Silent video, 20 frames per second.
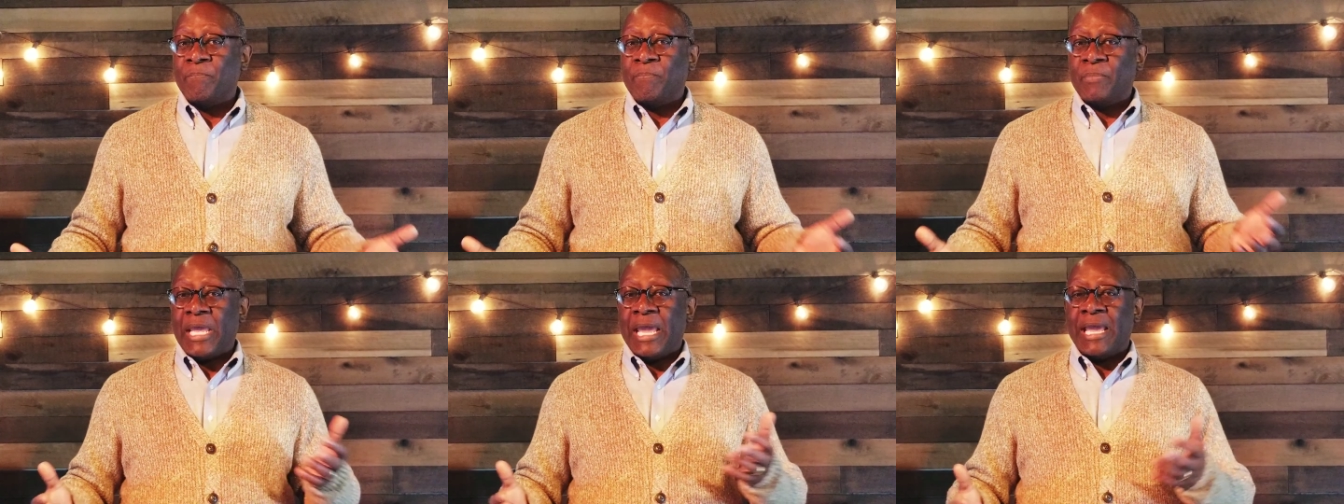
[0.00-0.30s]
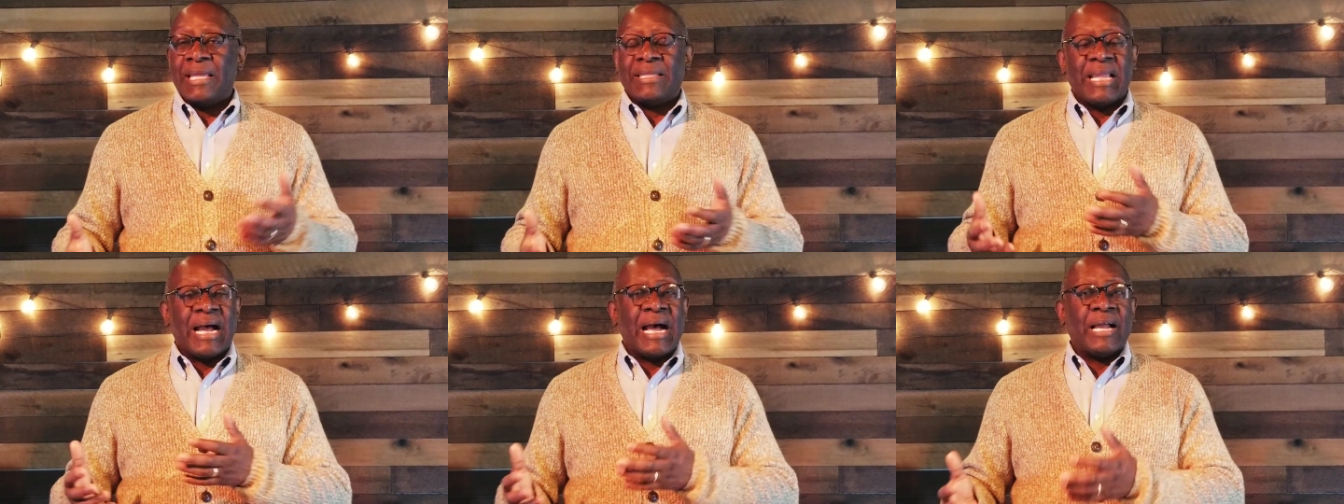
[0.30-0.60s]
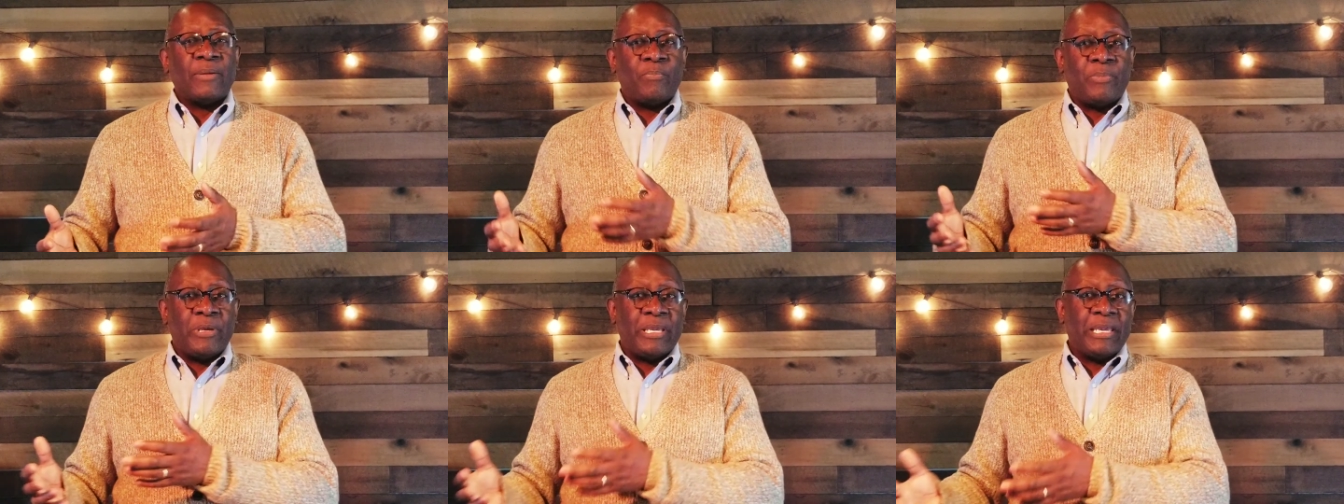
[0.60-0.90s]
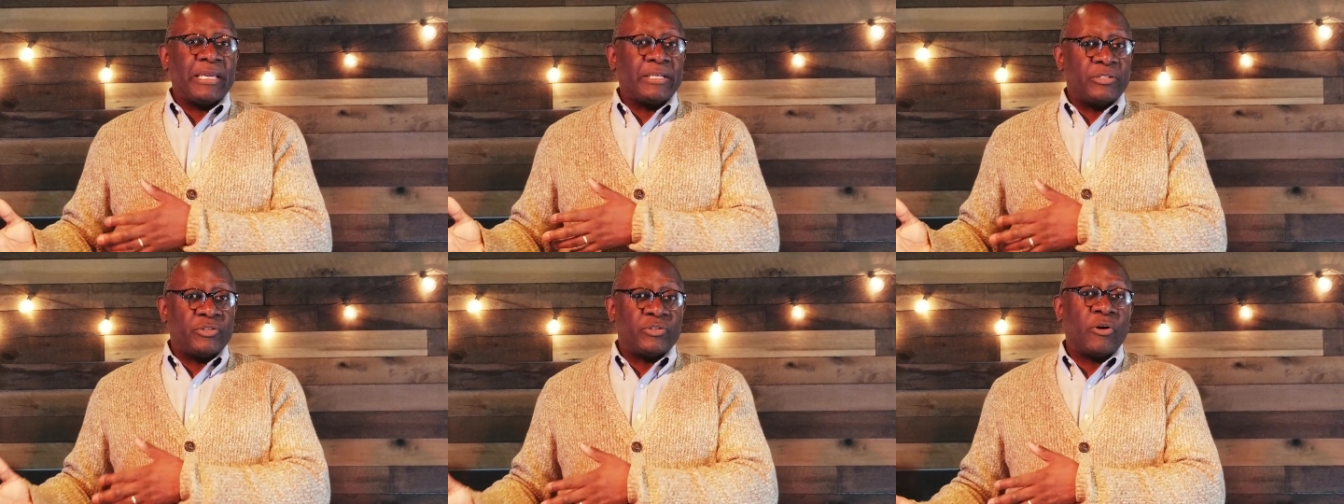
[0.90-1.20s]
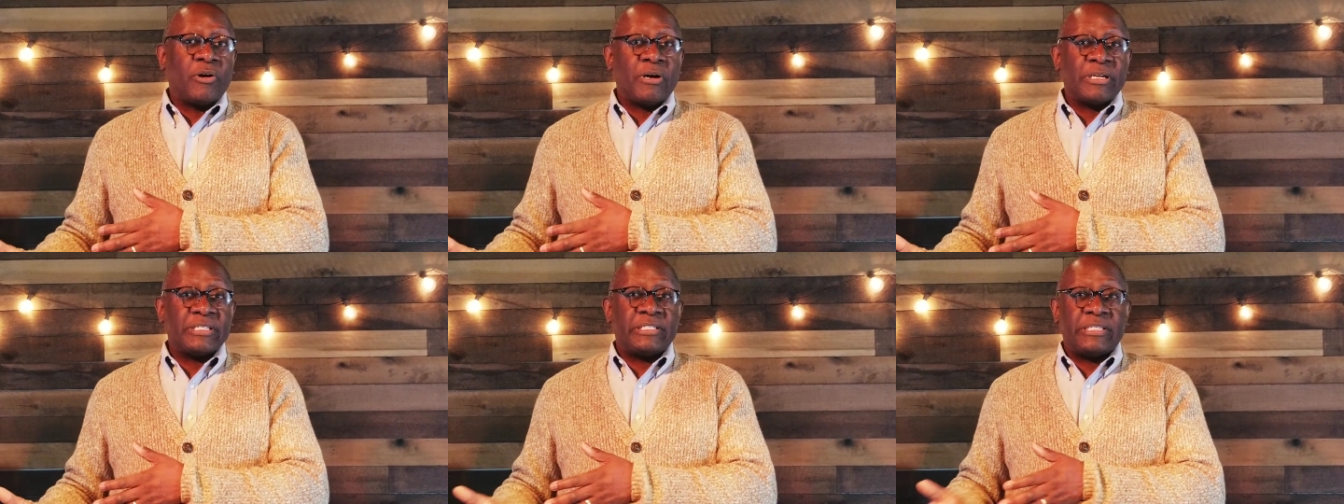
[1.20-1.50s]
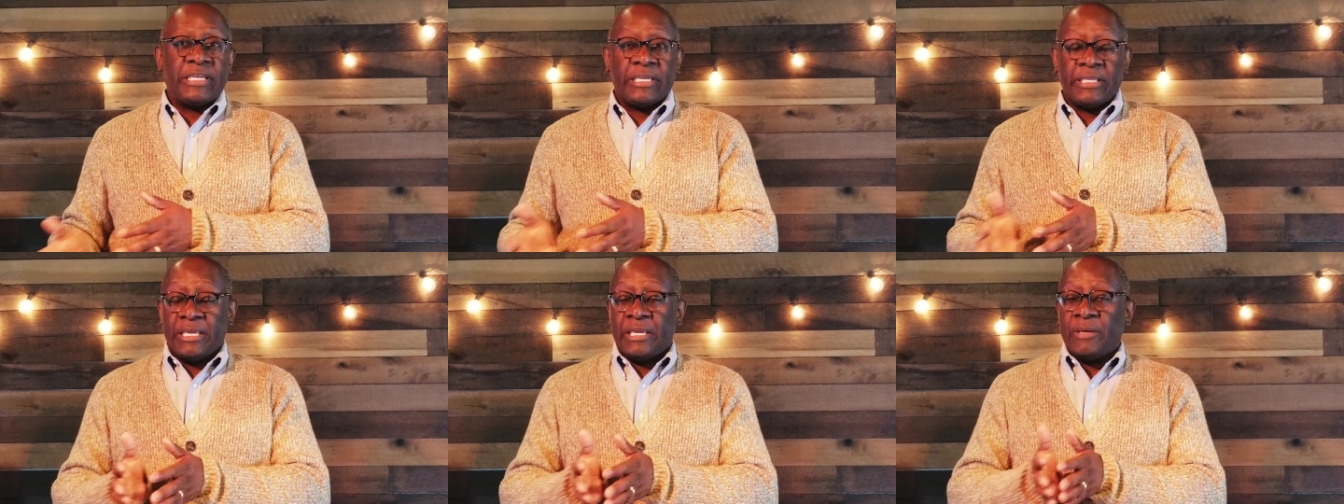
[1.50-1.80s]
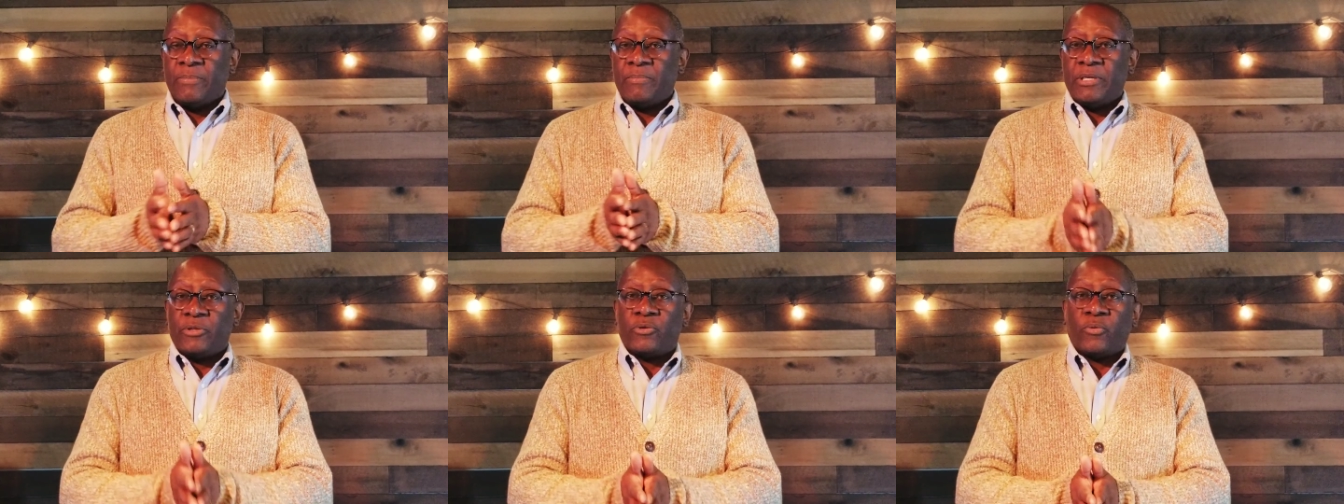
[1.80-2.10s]
and not be exhausted
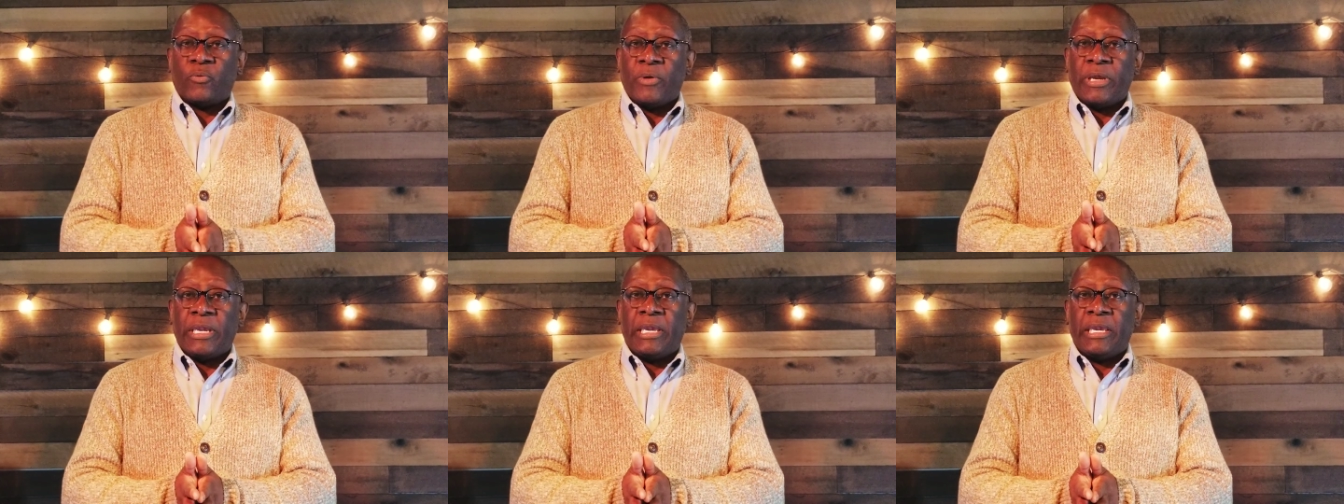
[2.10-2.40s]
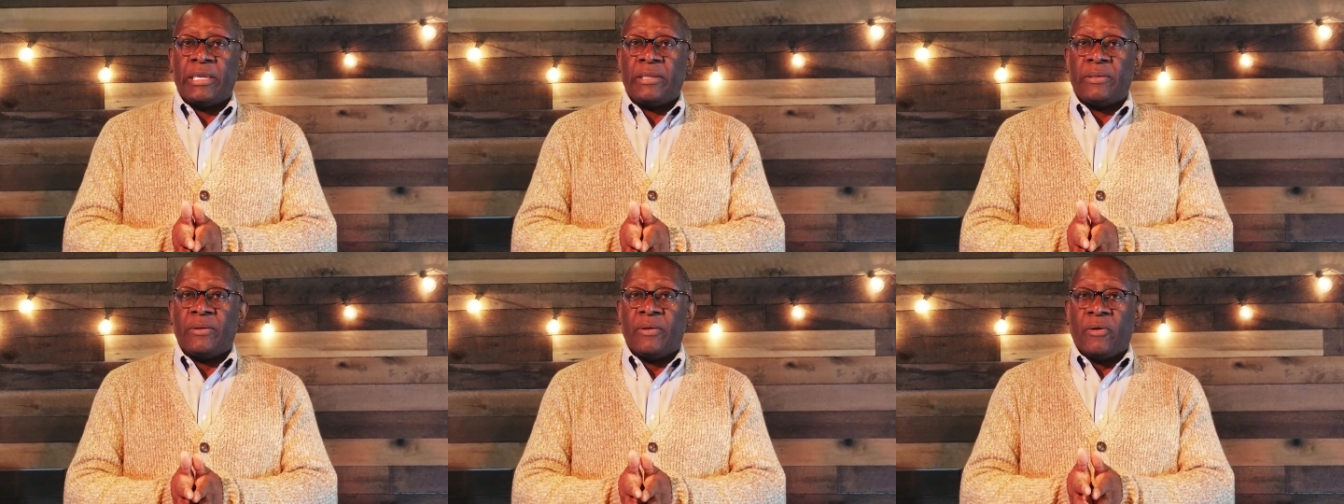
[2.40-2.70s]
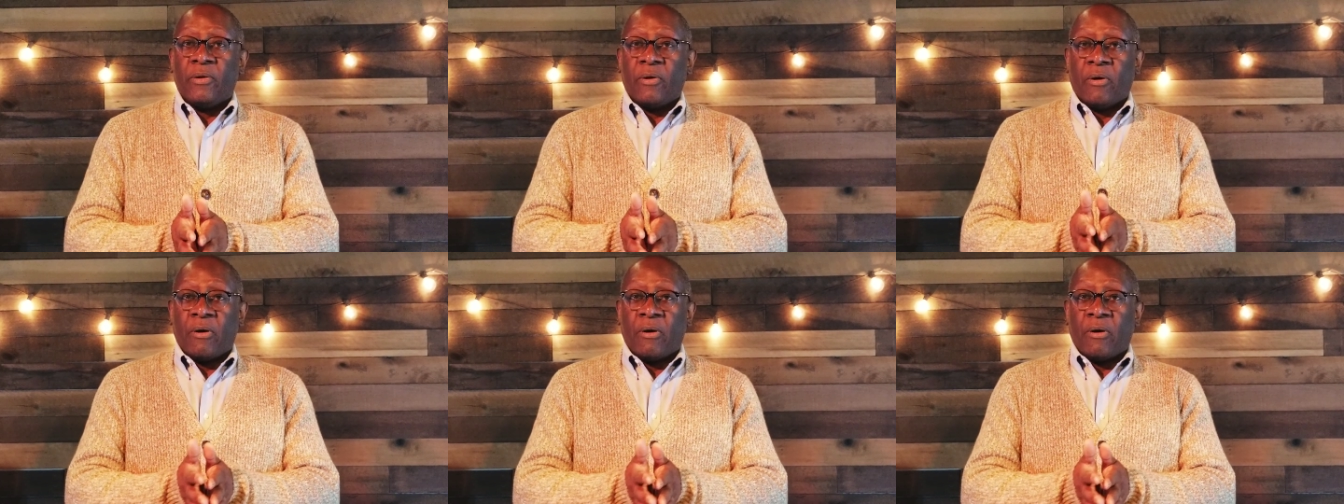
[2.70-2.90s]
in between